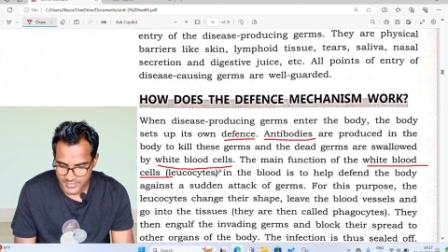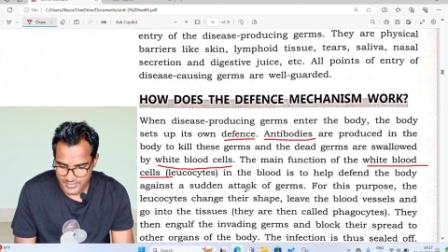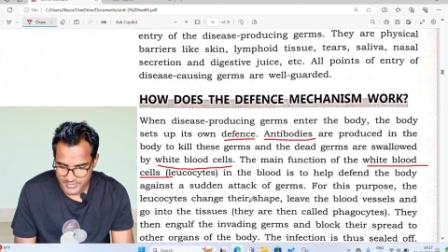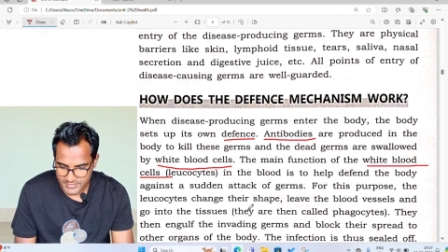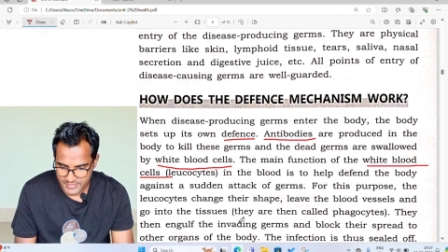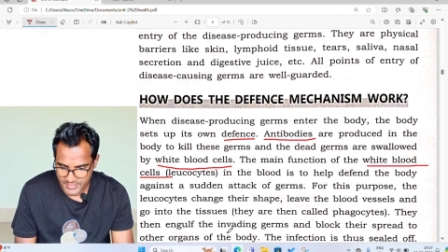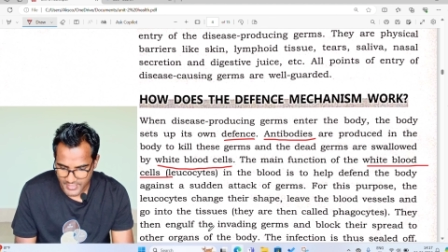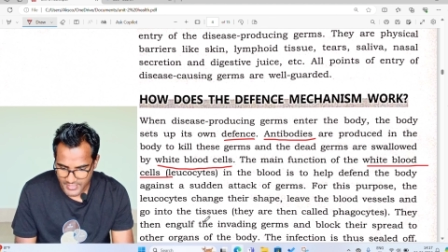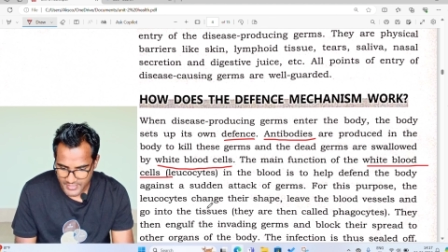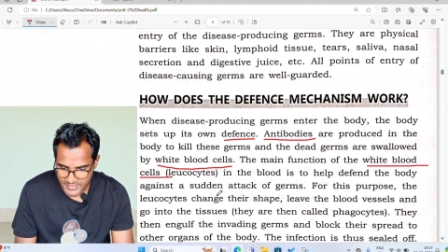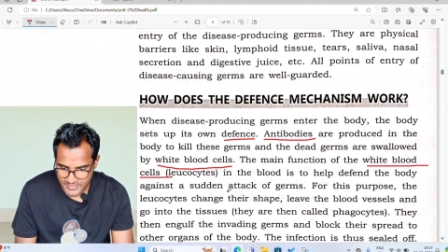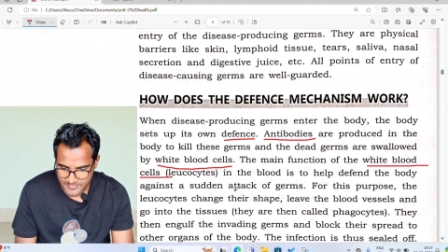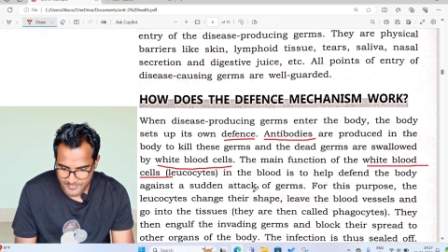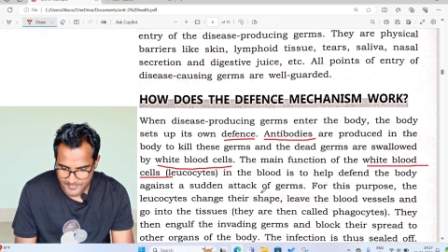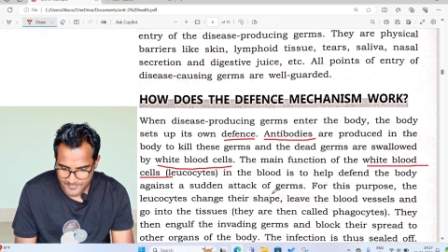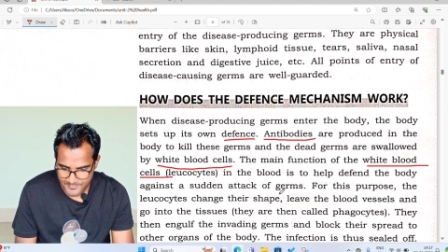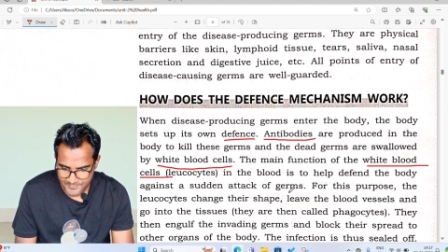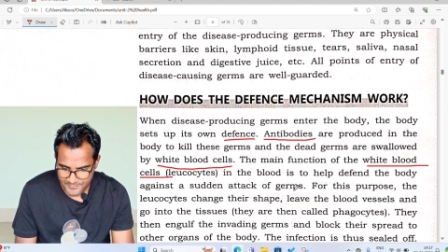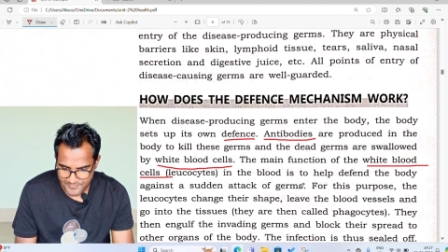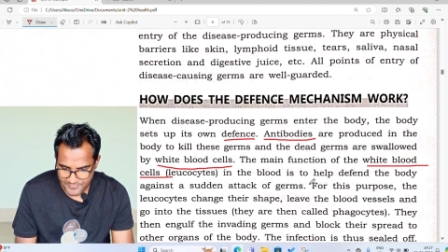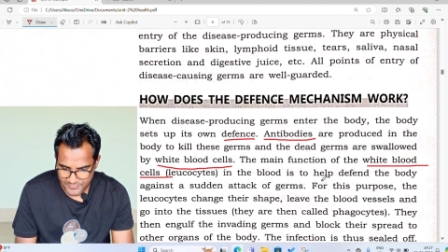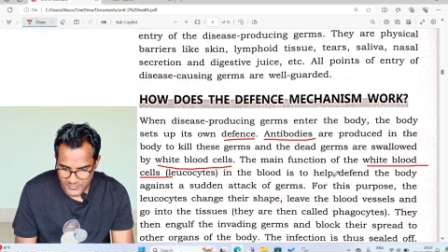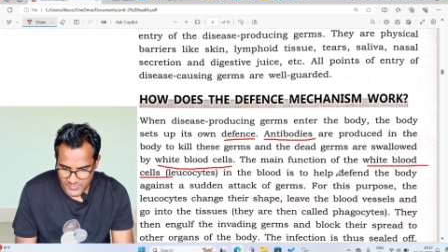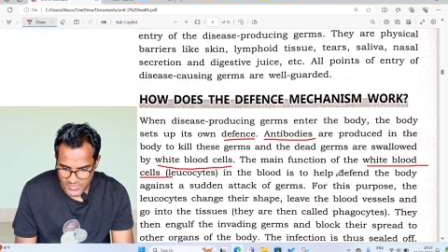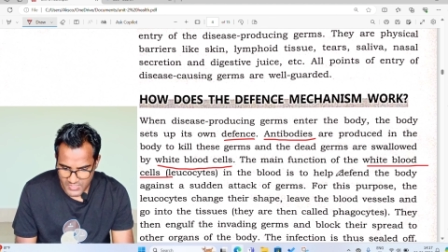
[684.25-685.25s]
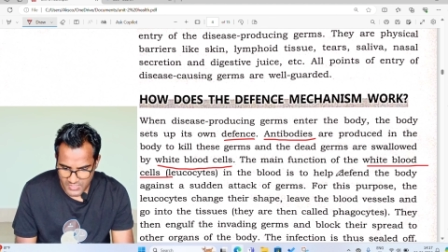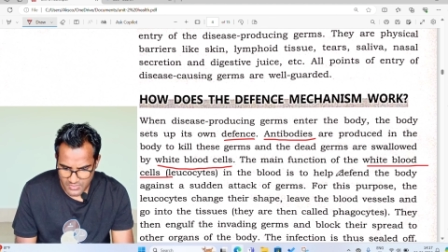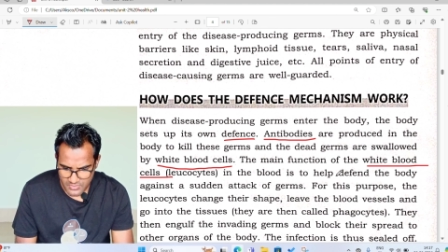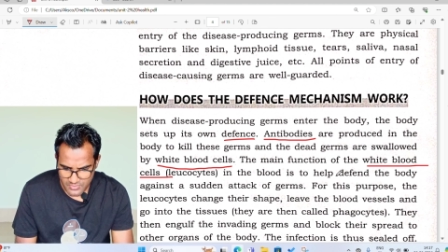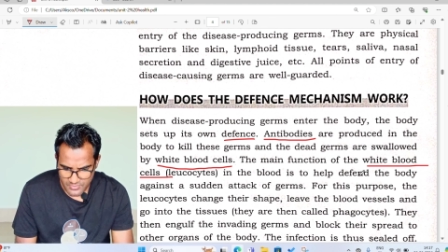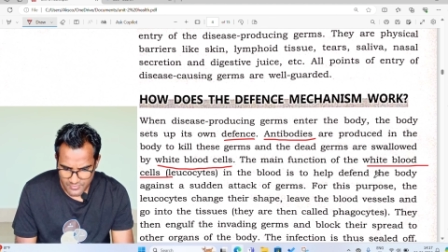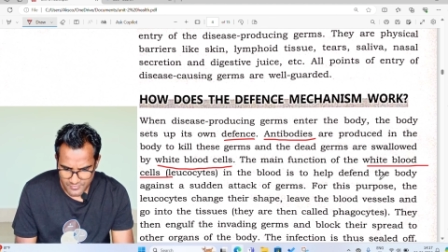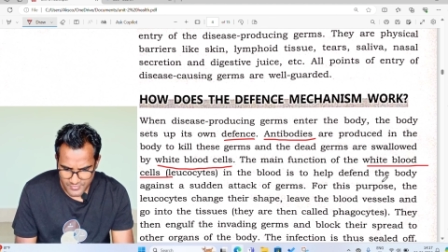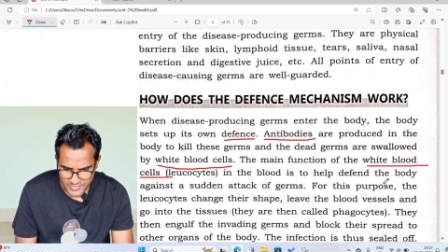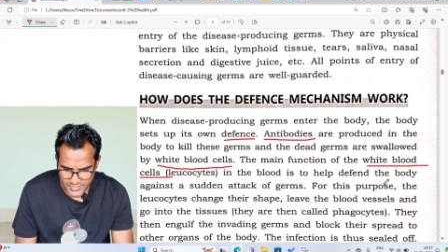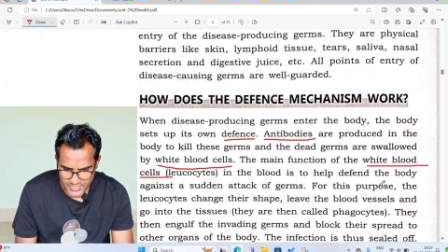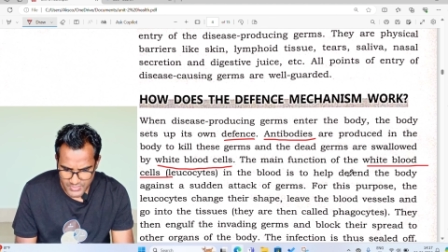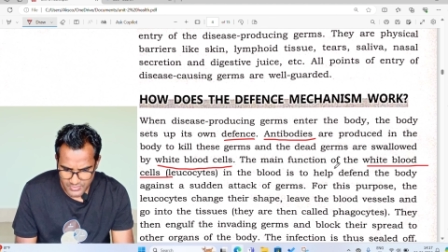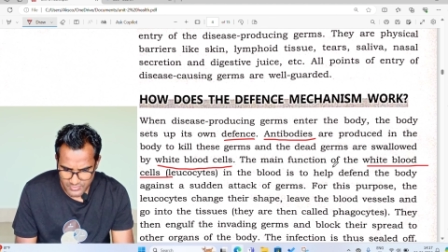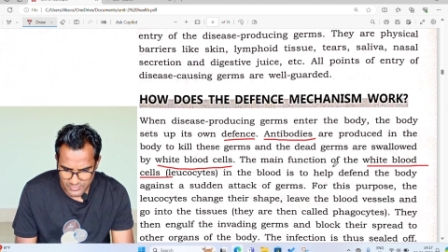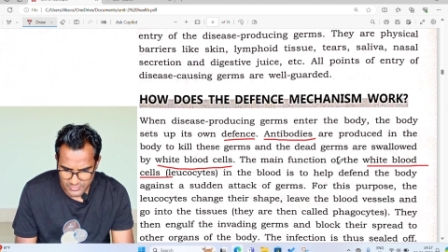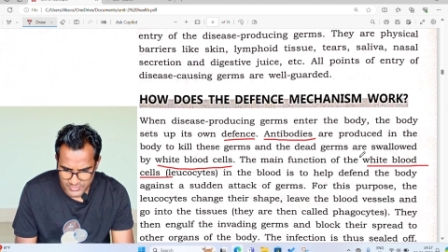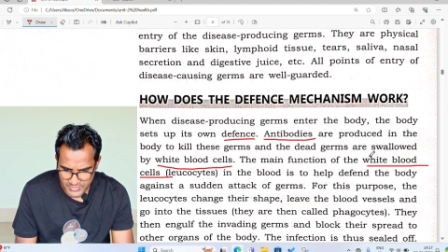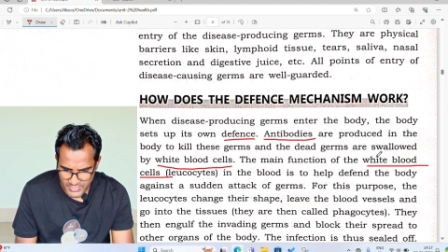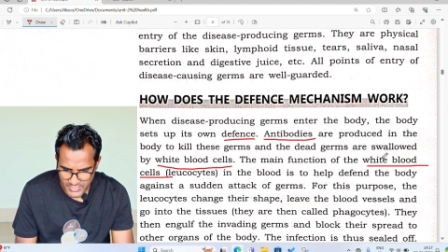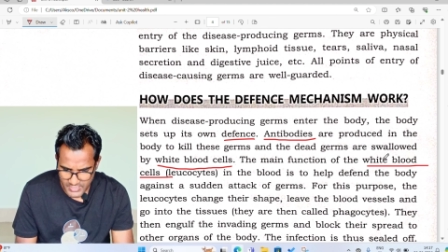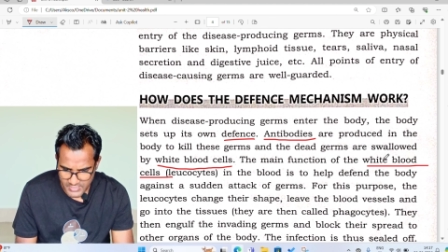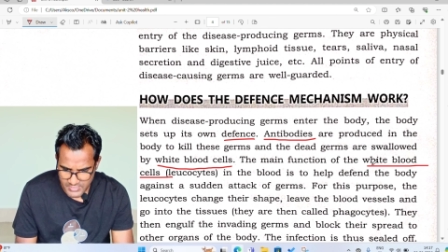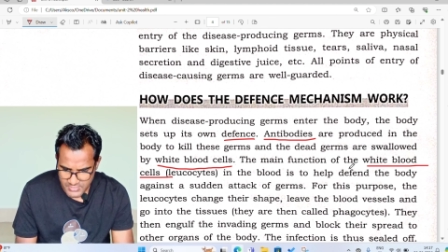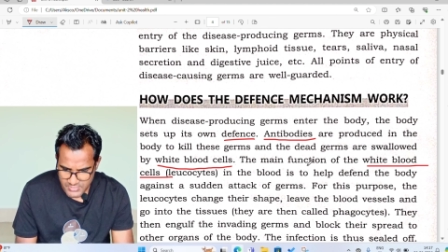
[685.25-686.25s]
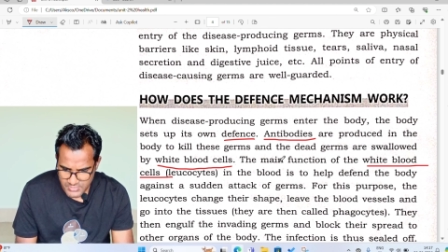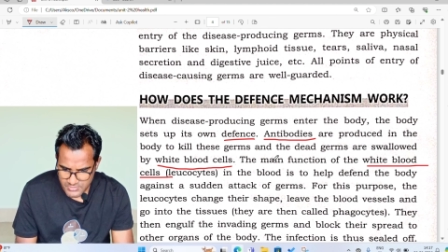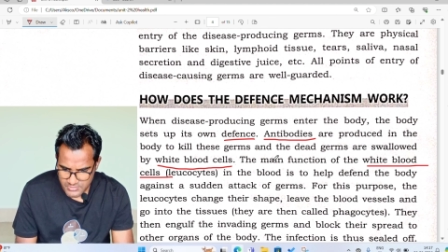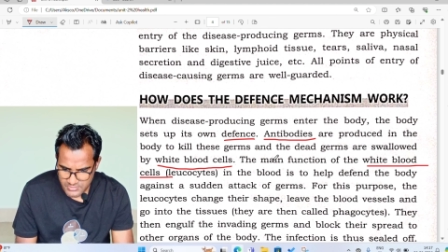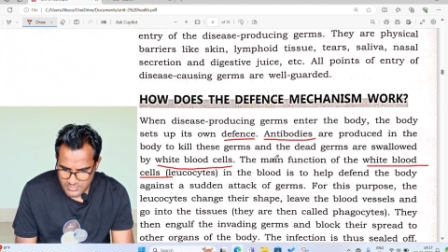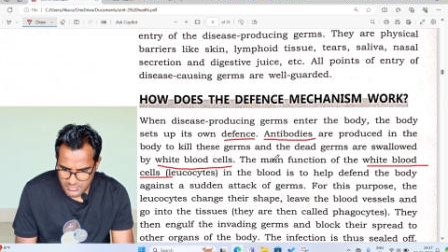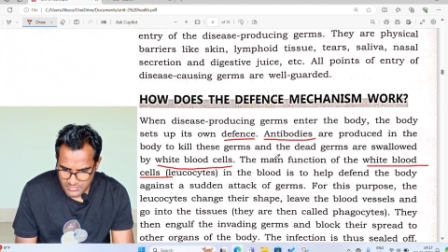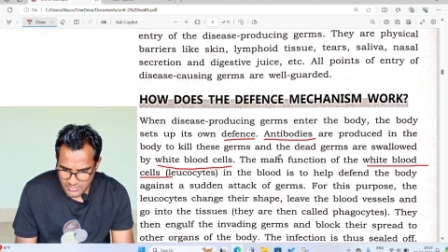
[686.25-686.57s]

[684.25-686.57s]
Then we know that